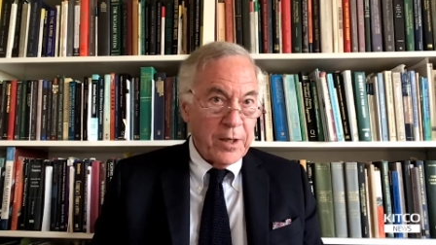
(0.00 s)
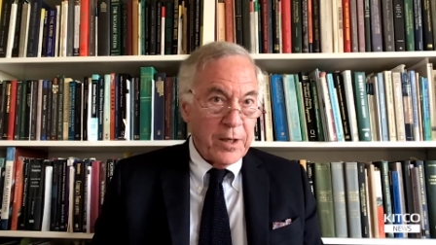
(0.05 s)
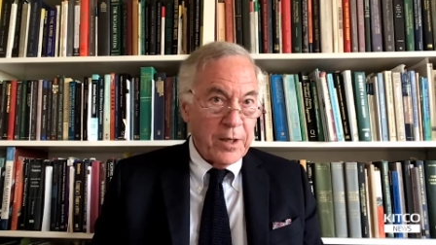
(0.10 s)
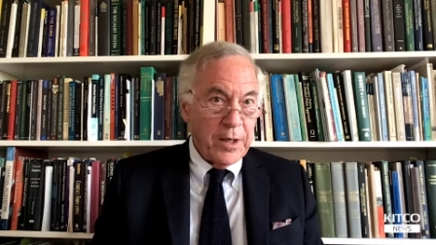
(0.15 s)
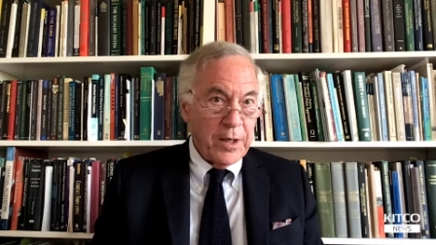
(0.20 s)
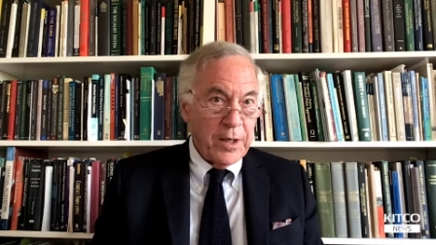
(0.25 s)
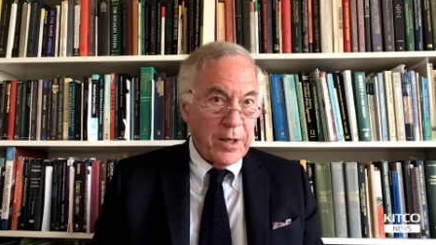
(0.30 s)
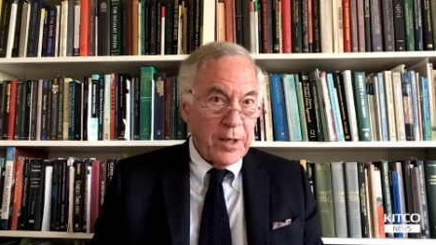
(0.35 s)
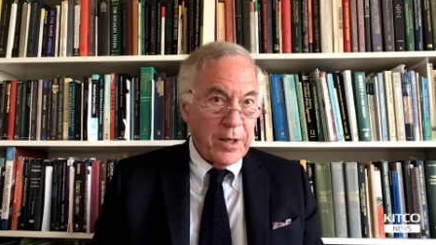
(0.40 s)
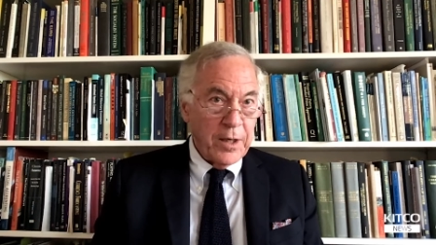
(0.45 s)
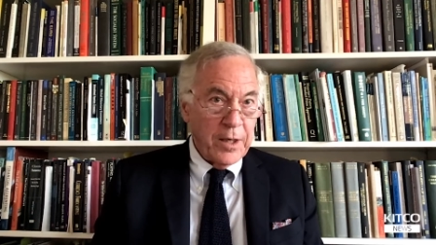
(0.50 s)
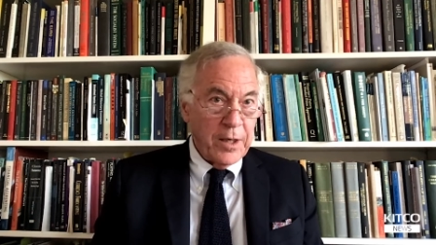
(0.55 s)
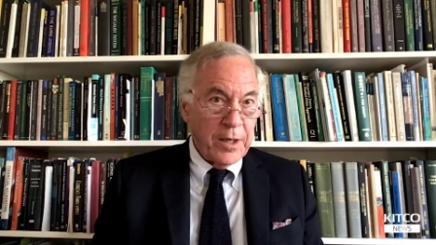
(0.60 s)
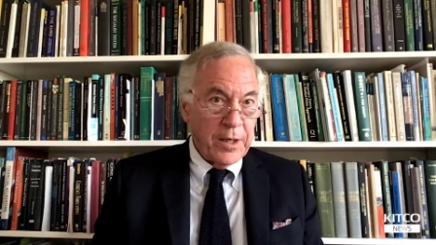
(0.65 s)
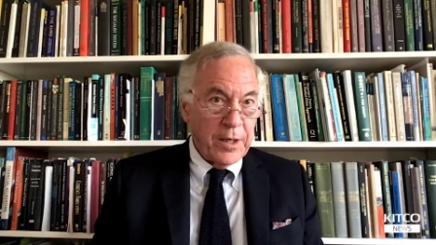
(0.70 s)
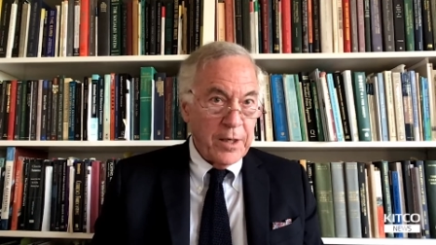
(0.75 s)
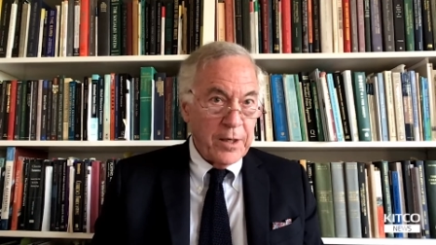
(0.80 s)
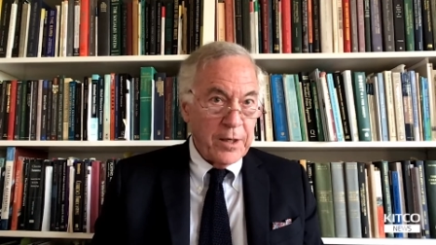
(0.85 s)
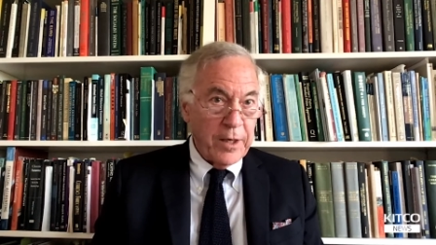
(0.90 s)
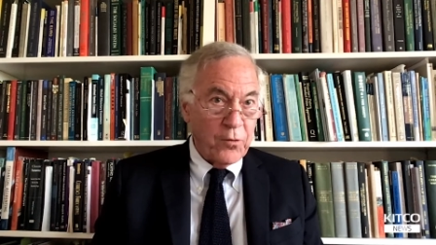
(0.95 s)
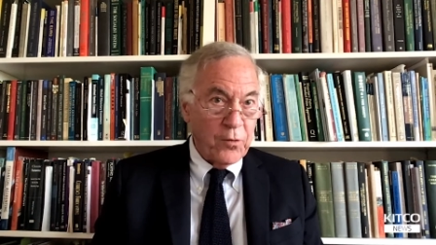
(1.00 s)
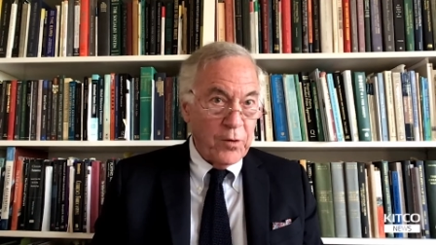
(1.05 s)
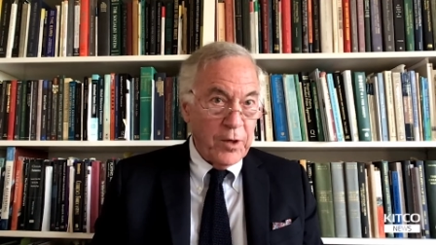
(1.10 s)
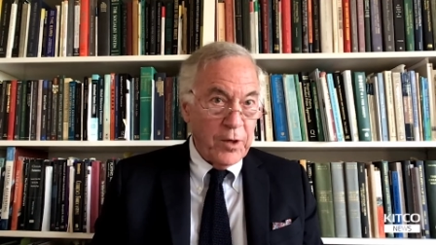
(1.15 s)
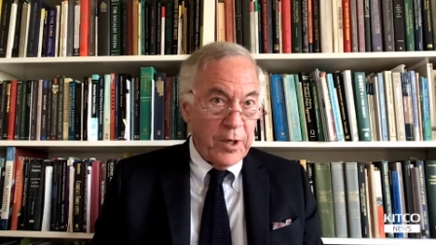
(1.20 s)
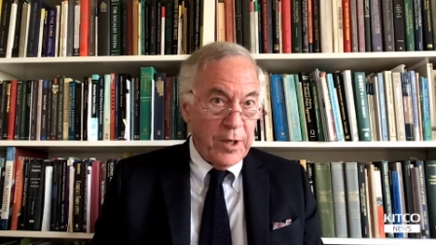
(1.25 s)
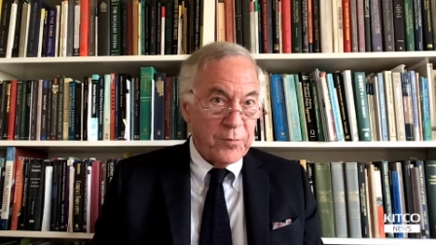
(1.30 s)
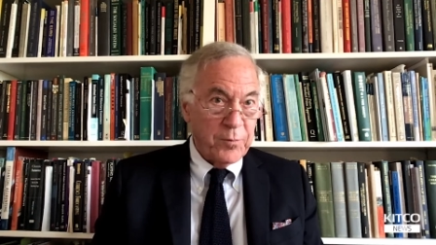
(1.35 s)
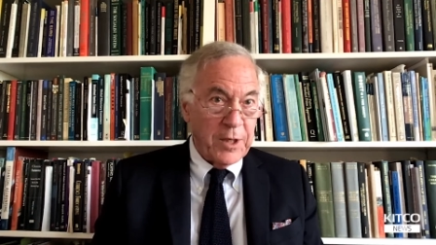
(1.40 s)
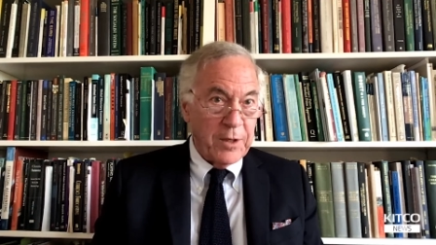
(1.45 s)
And a credit
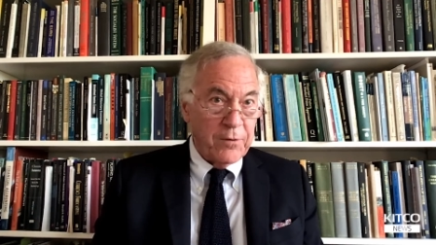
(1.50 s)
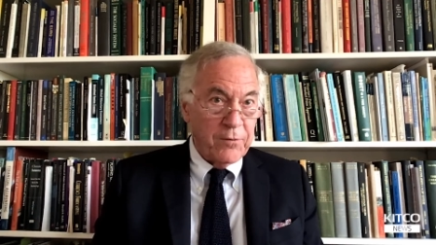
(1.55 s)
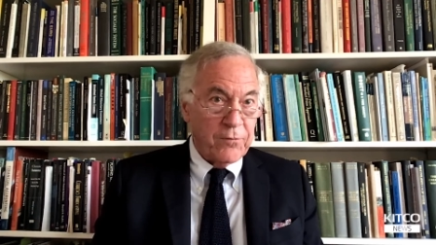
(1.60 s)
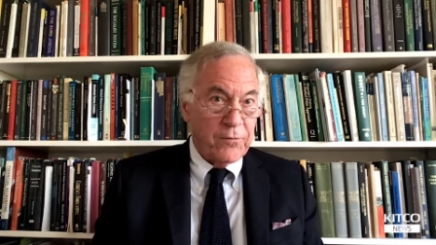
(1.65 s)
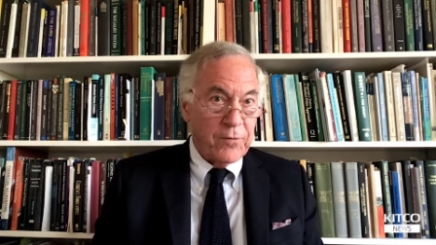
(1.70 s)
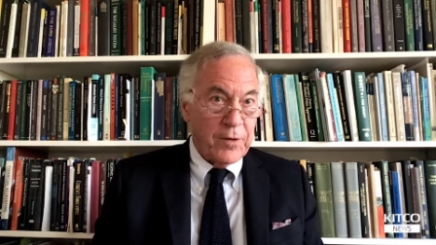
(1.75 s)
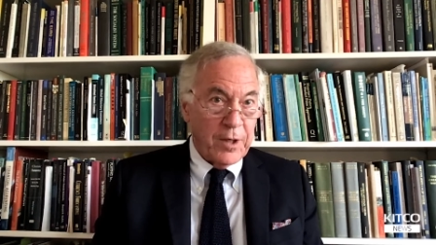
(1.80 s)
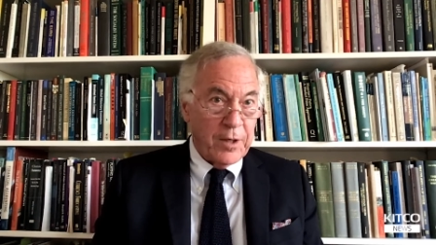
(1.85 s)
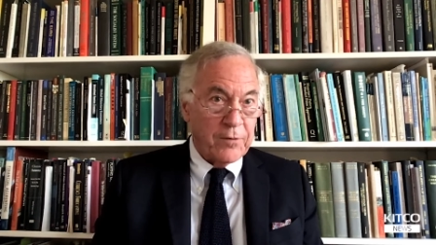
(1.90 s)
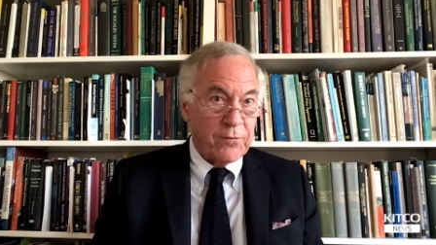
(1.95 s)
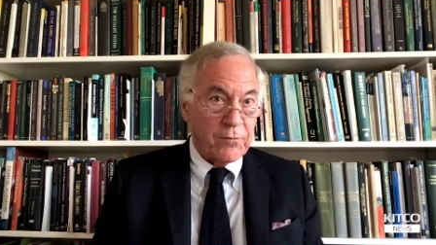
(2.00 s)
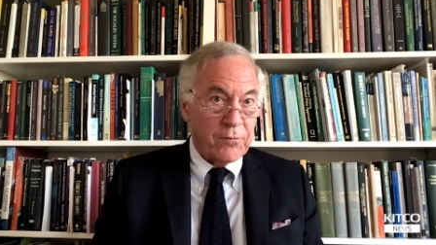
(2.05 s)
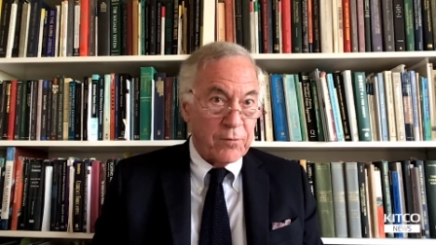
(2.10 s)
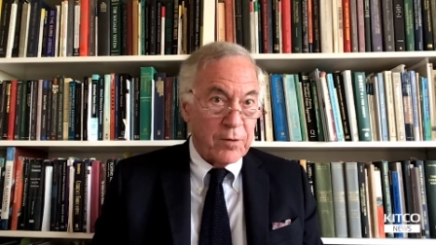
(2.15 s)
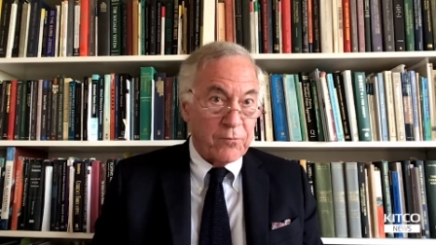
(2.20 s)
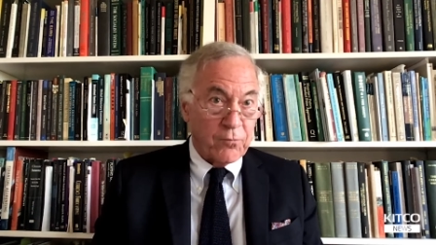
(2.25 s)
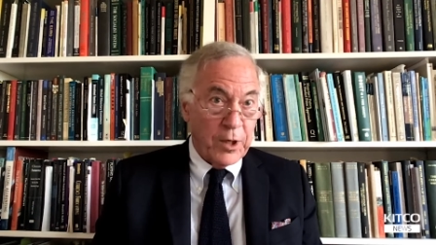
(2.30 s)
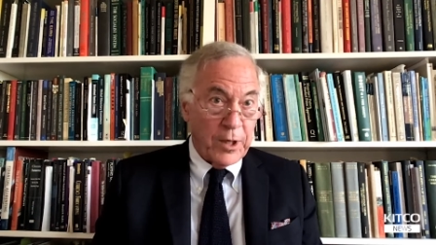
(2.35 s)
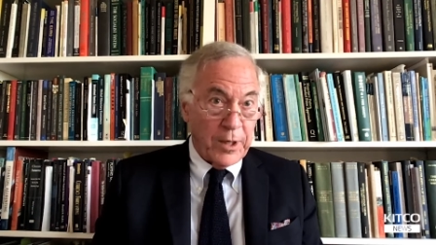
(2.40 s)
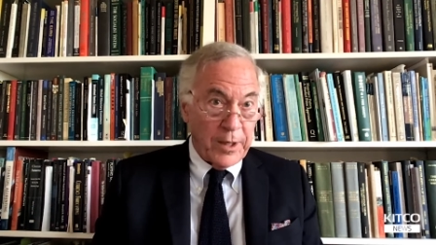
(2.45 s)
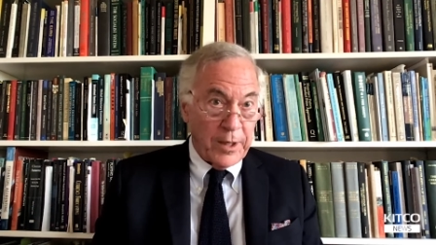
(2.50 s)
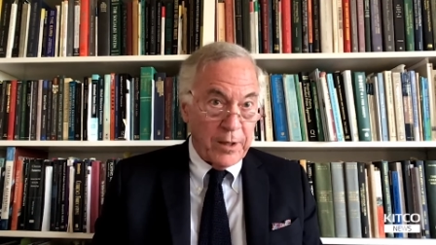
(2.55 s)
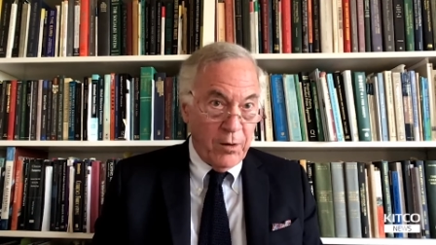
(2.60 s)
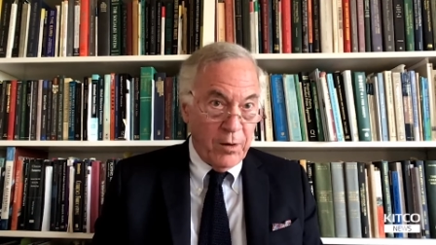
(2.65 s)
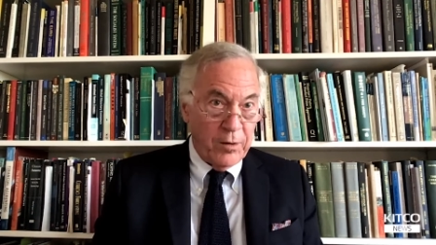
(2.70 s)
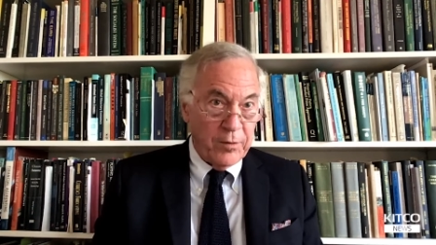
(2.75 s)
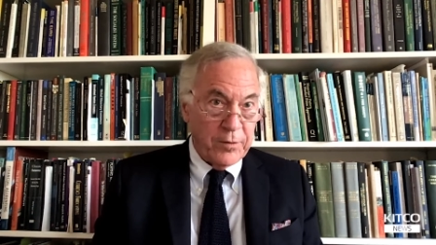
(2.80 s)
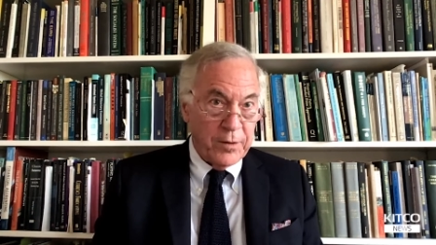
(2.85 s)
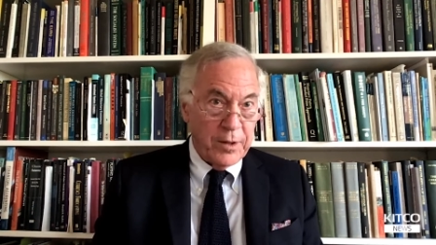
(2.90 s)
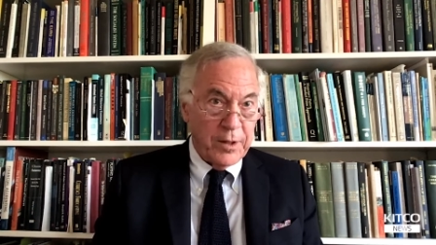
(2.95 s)
crunch means that it's
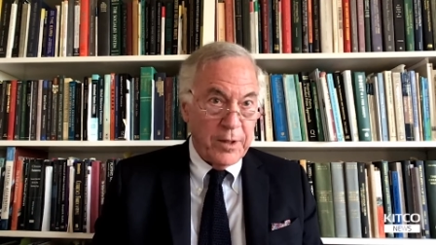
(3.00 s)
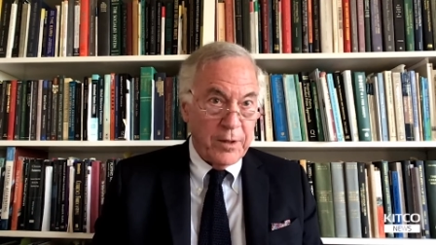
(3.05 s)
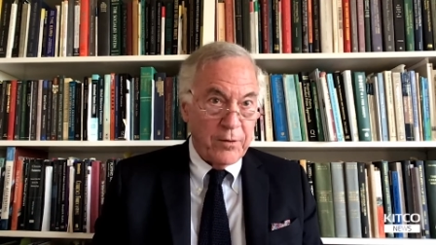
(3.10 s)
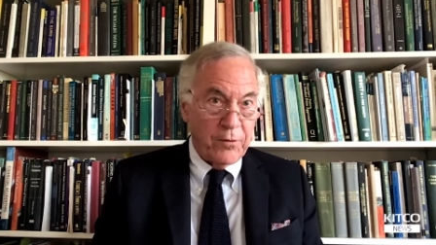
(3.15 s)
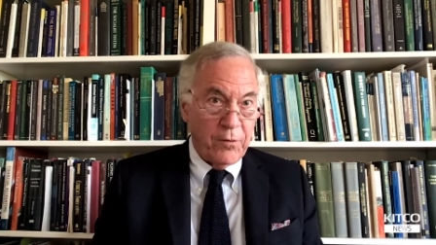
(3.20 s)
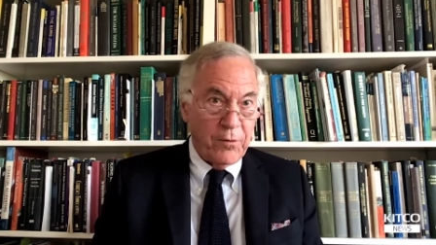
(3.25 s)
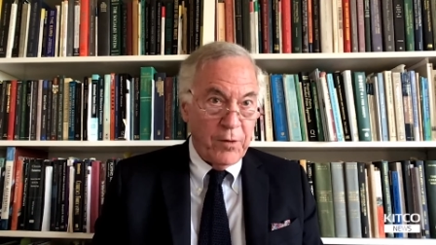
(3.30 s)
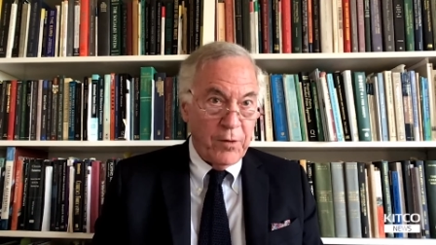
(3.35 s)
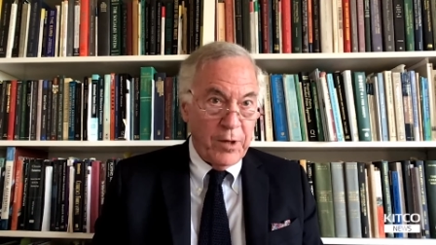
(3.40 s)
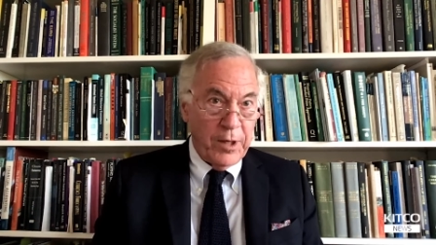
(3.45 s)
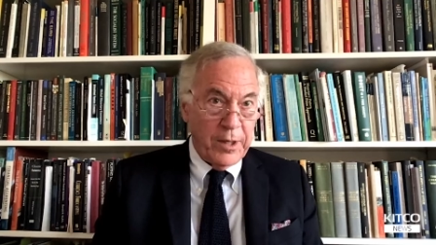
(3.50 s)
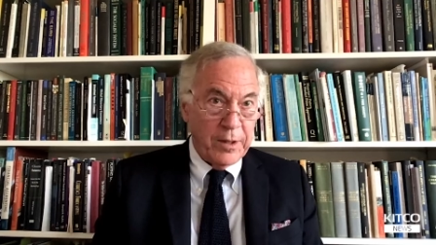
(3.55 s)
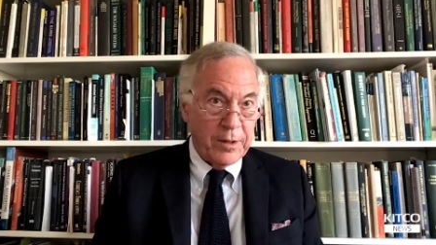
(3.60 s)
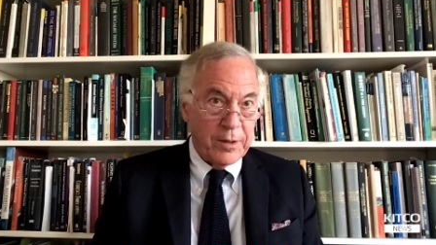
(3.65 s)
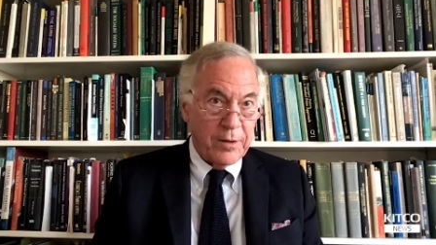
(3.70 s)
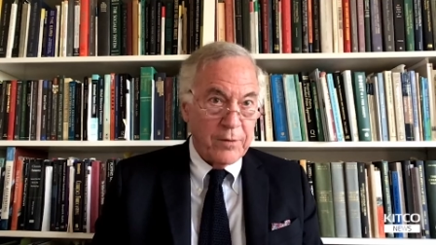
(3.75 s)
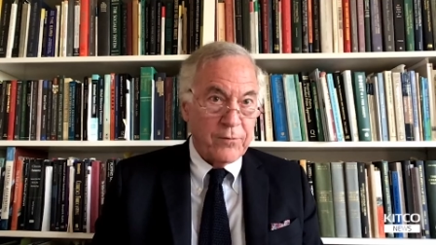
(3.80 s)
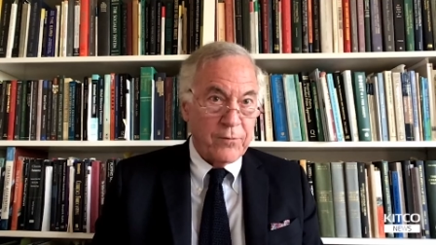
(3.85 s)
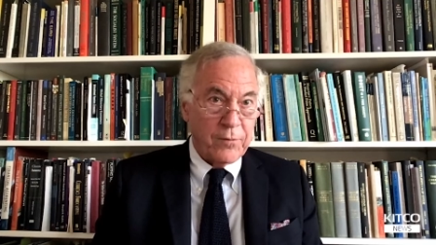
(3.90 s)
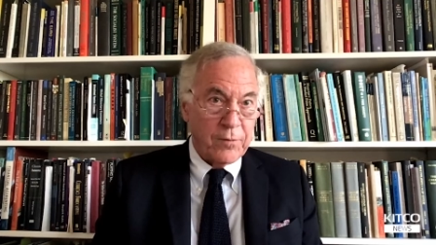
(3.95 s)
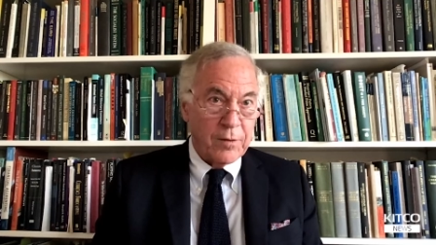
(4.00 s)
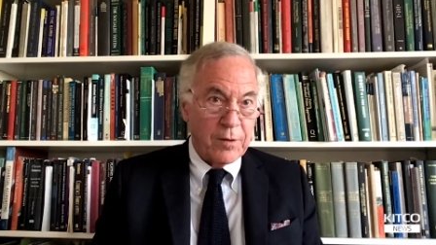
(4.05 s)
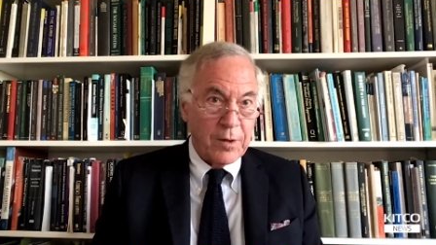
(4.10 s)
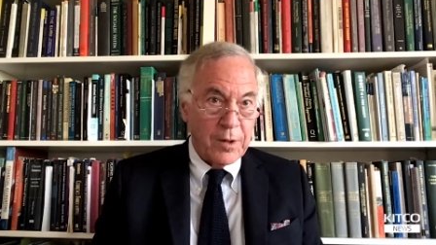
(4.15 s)
really hard to get credit.